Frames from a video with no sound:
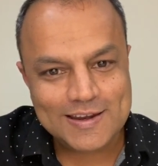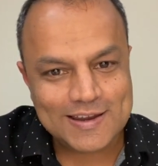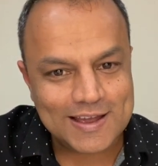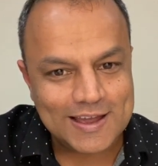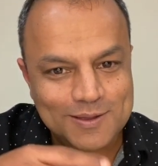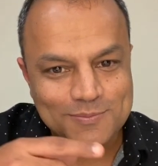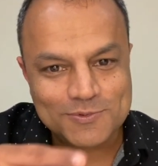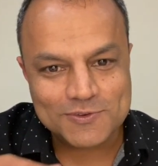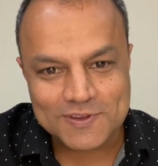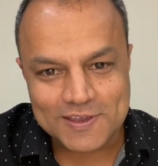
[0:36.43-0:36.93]

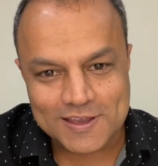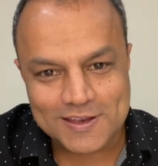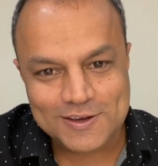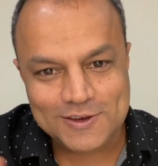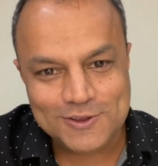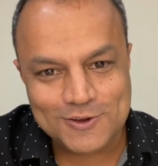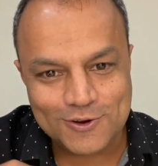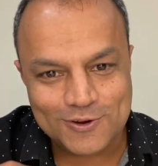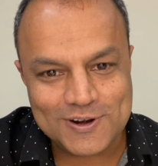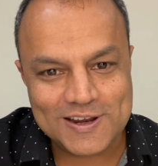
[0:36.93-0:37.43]
times in
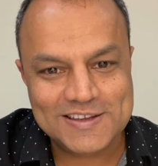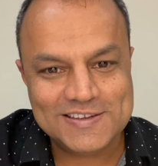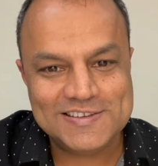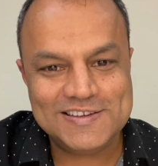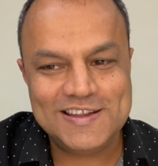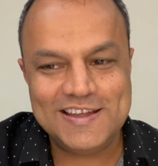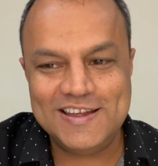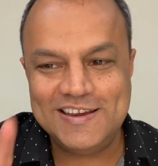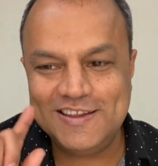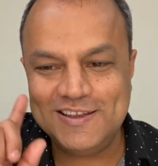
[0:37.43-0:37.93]
your
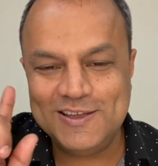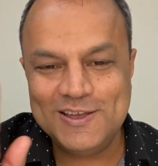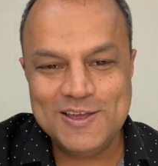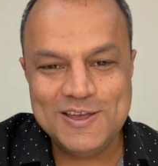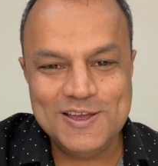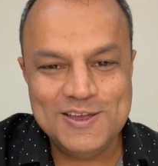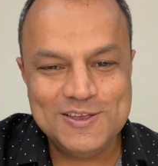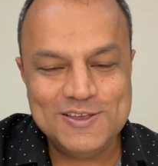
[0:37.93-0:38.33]
engineering